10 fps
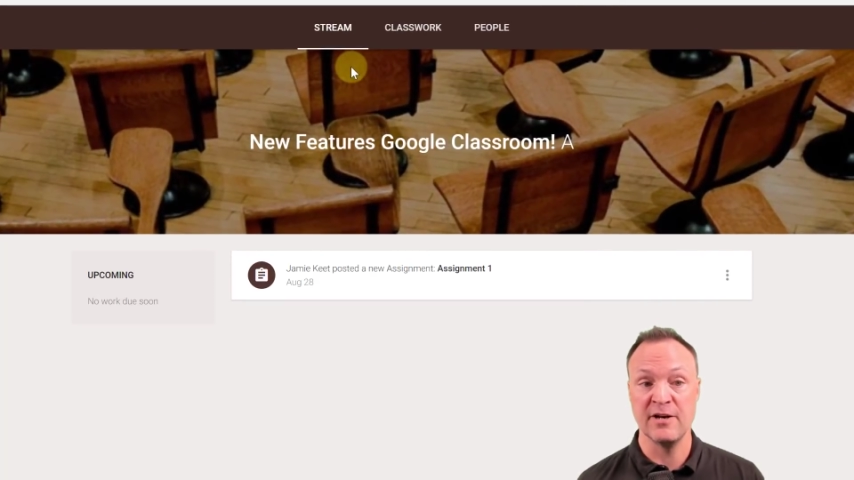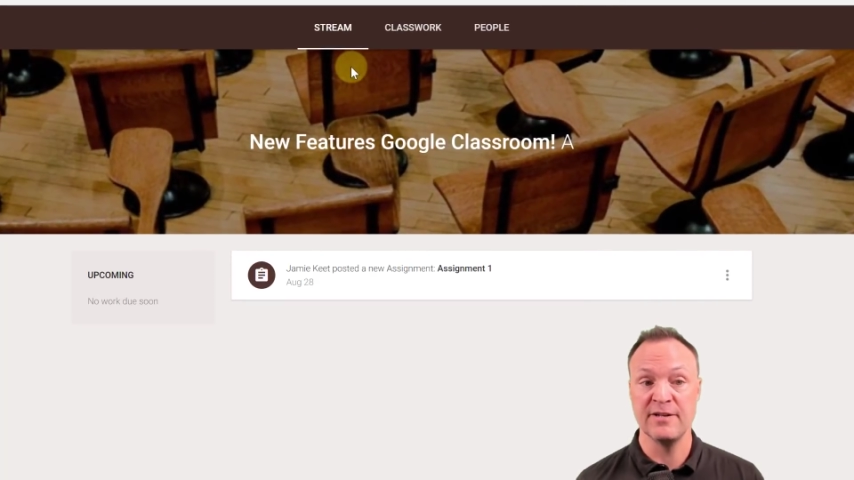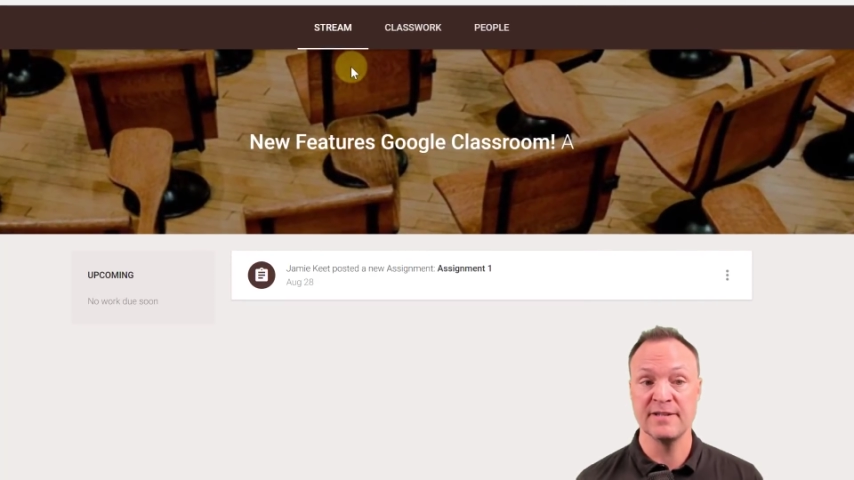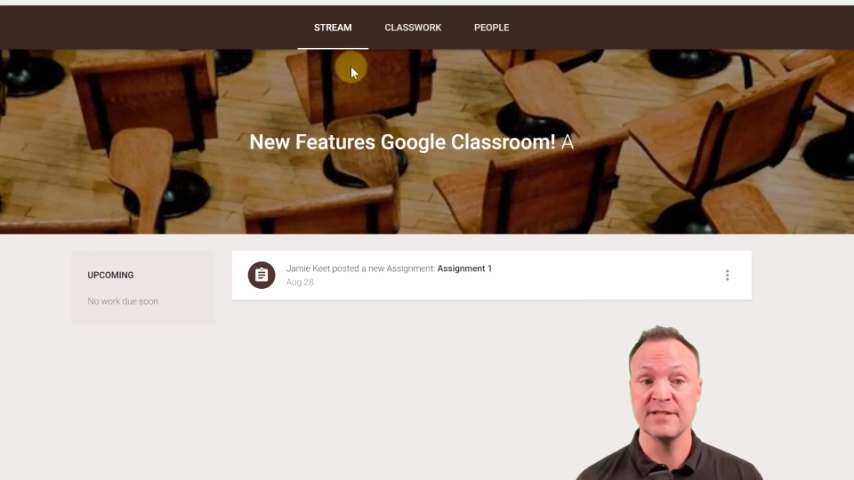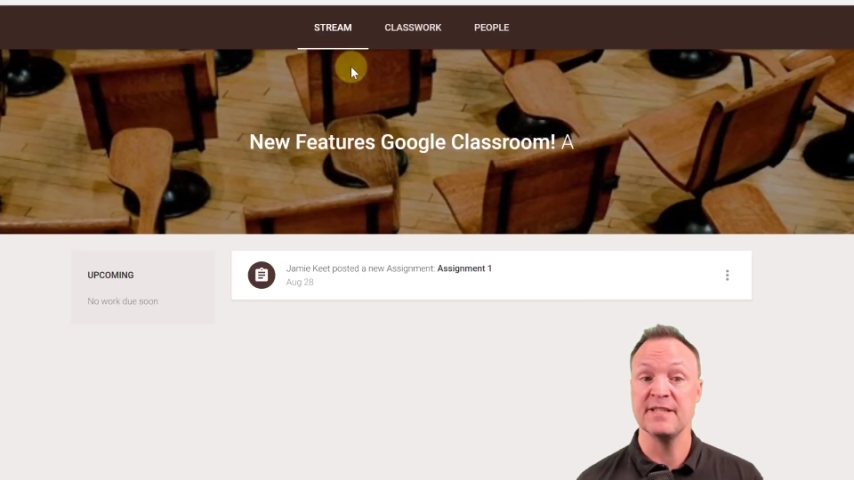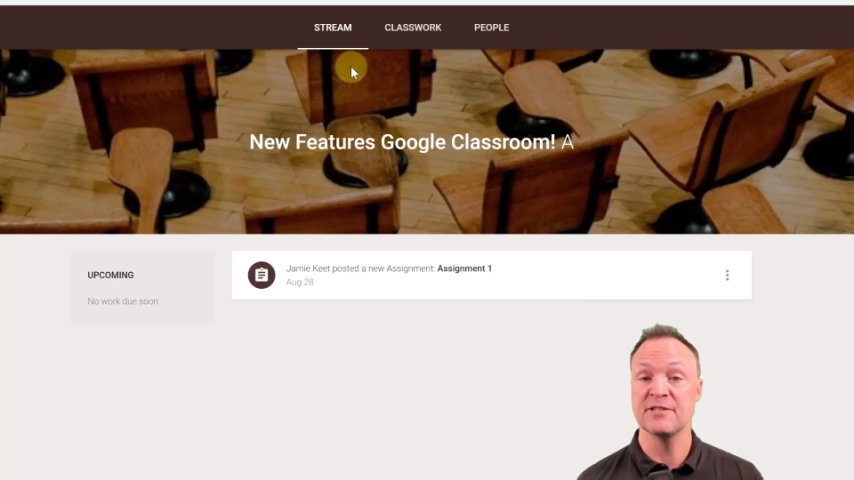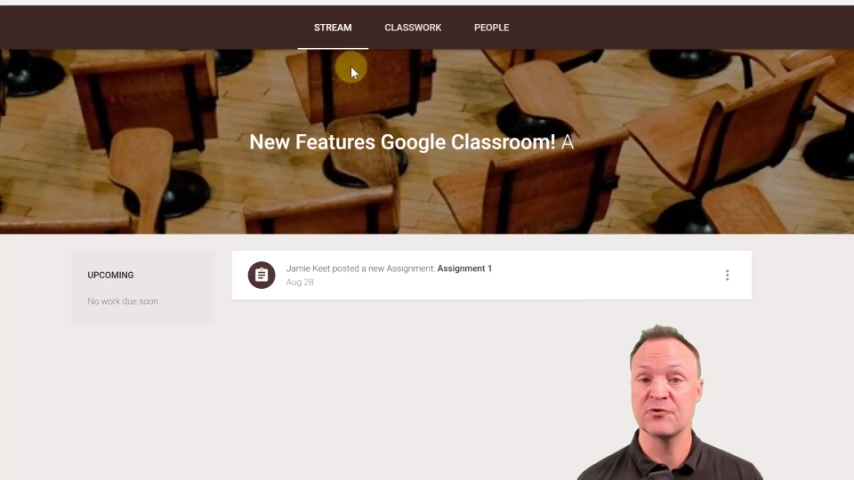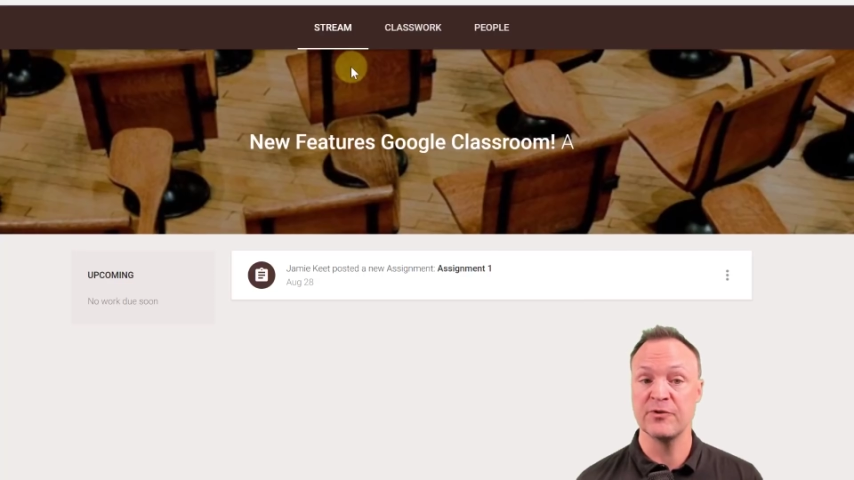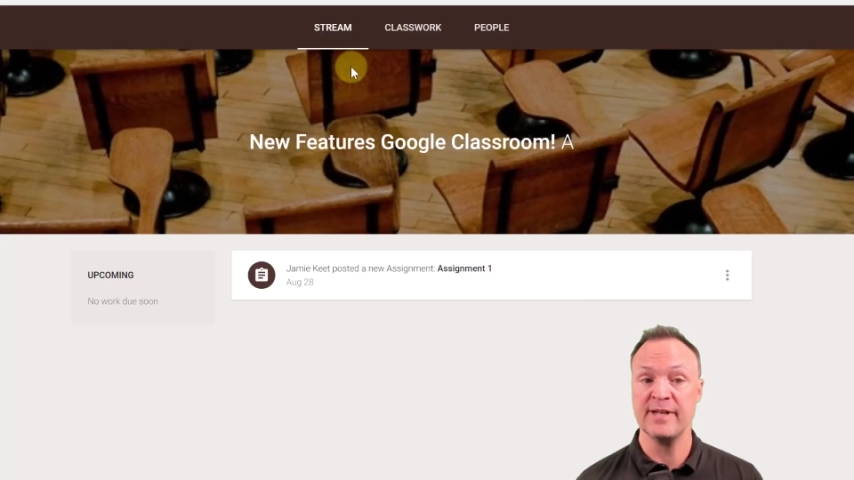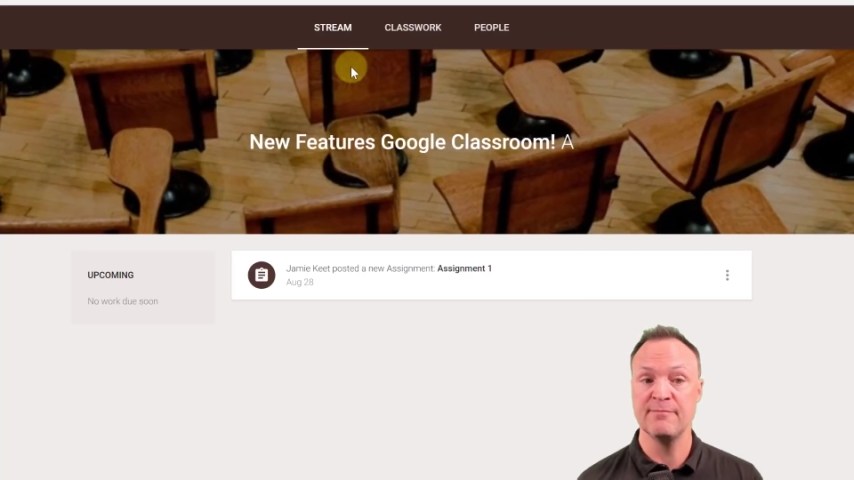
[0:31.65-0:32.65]
Now you can see
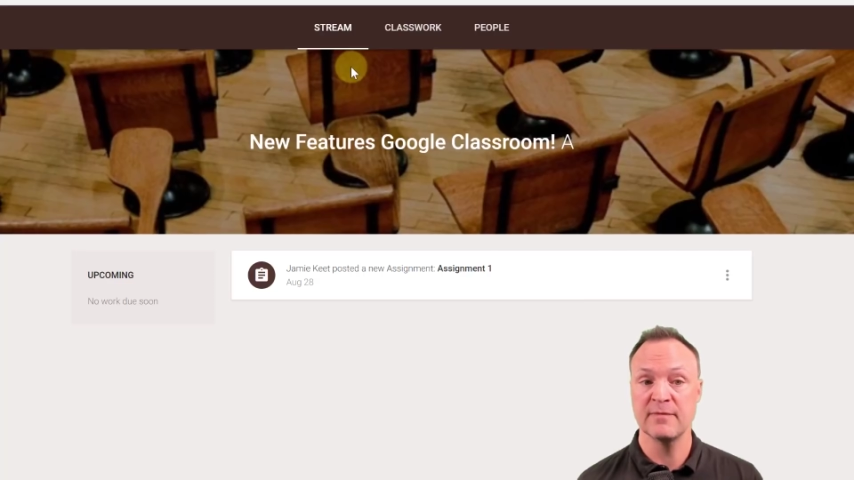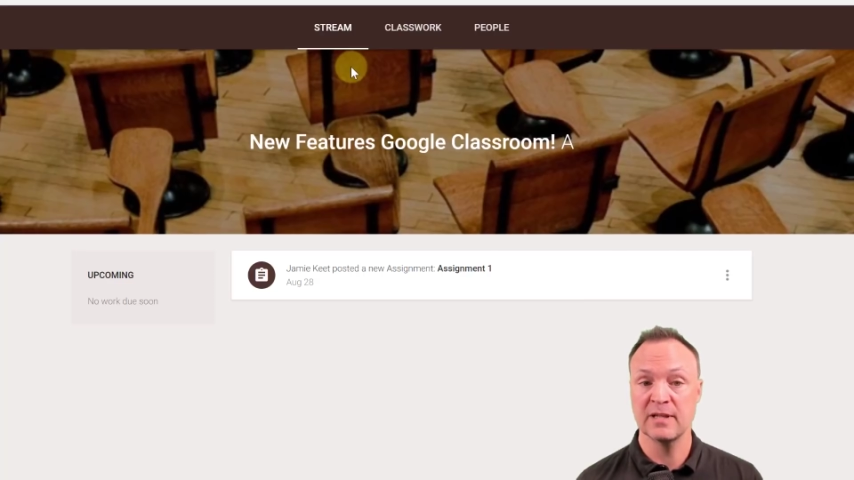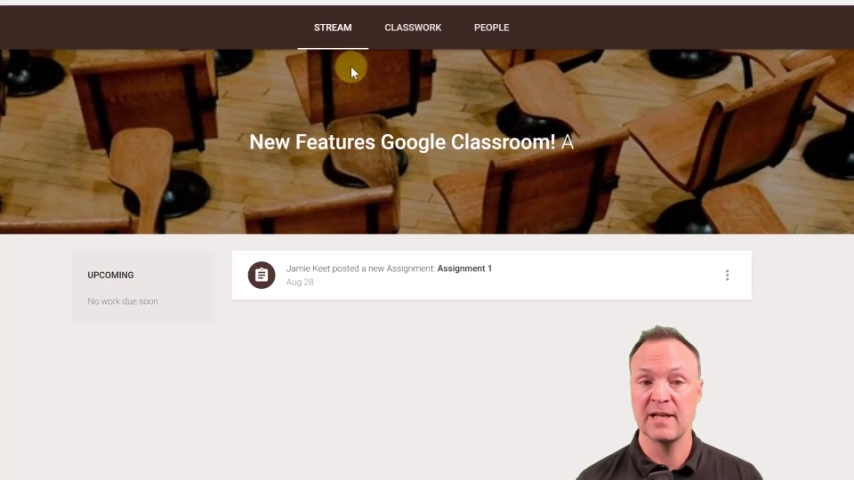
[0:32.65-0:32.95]
stream,